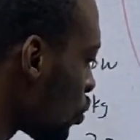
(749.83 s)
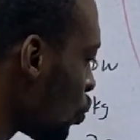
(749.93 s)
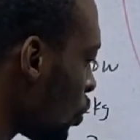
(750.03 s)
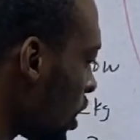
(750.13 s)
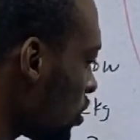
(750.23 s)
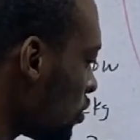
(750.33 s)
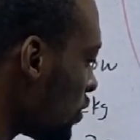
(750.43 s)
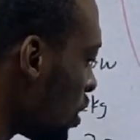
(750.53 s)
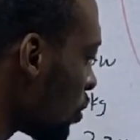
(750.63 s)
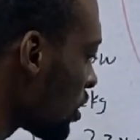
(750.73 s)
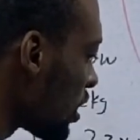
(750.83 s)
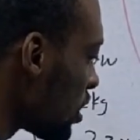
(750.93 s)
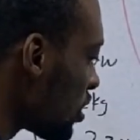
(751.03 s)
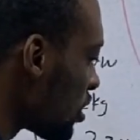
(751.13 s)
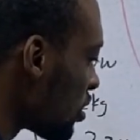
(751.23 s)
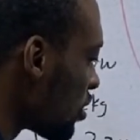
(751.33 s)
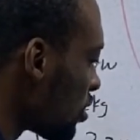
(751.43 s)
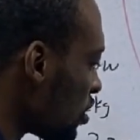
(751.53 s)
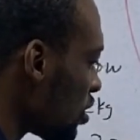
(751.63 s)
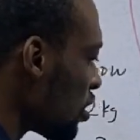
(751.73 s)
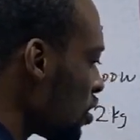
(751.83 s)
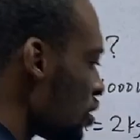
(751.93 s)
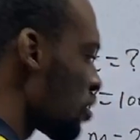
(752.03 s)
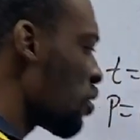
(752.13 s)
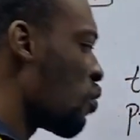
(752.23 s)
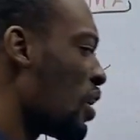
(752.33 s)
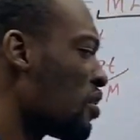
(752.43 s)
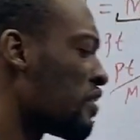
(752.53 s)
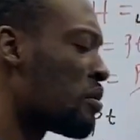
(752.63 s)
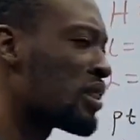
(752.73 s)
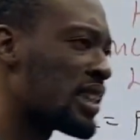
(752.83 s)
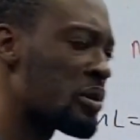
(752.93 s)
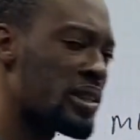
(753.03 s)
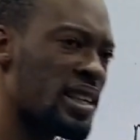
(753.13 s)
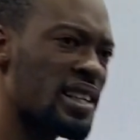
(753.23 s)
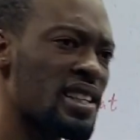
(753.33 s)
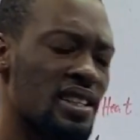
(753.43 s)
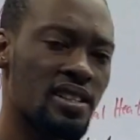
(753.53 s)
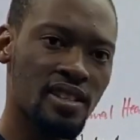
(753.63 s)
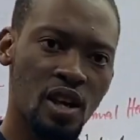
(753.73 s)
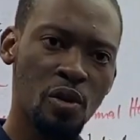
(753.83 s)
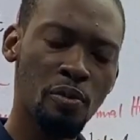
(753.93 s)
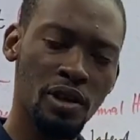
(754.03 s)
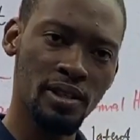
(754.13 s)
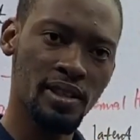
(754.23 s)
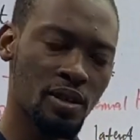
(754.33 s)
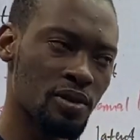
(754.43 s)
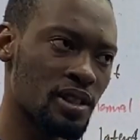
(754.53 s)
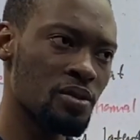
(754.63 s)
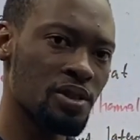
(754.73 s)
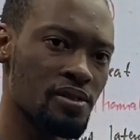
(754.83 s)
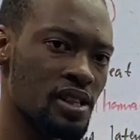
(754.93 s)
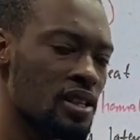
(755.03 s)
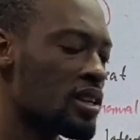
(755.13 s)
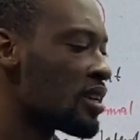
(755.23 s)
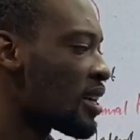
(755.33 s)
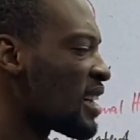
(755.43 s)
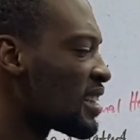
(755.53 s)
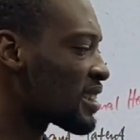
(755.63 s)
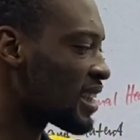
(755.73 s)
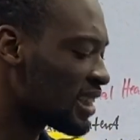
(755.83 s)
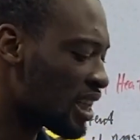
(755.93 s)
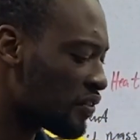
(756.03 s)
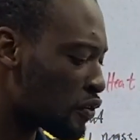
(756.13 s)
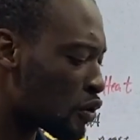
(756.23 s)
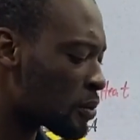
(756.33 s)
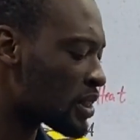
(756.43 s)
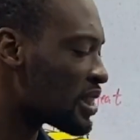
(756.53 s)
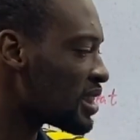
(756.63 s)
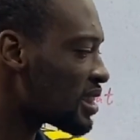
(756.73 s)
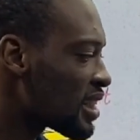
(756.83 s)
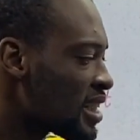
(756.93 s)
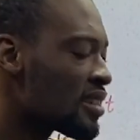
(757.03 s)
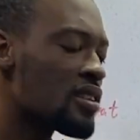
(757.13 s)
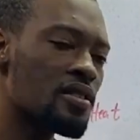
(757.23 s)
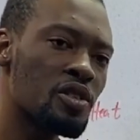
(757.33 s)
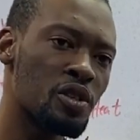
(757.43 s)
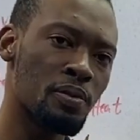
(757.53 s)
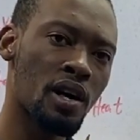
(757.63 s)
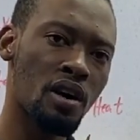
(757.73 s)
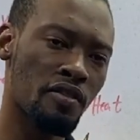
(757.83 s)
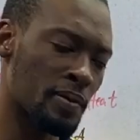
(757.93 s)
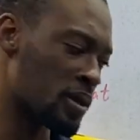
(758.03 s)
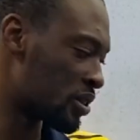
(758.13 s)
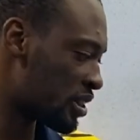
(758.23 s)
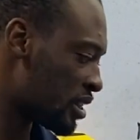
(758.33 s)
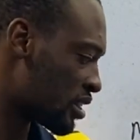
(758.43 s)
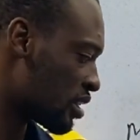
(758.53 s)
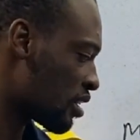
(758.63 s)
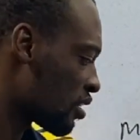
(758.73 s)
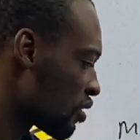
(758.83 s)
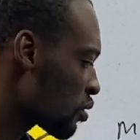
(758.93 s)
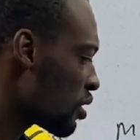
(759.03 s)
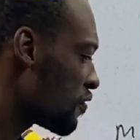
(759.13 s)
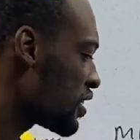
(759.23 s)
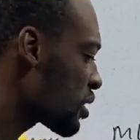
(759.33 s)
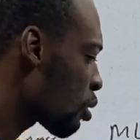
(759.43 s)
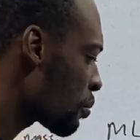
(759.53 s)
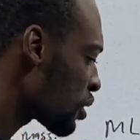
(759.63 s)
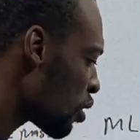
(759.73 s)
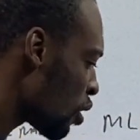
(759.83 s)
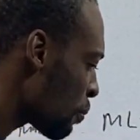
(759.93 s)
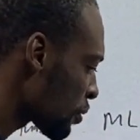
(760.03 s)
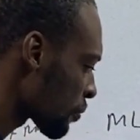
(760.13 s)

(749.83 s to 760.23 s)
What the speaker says: 1 over 1000. So 1 over 1000 is 0.003, and in standard form it is 10 raised to the power of minus 3. So if this comes up,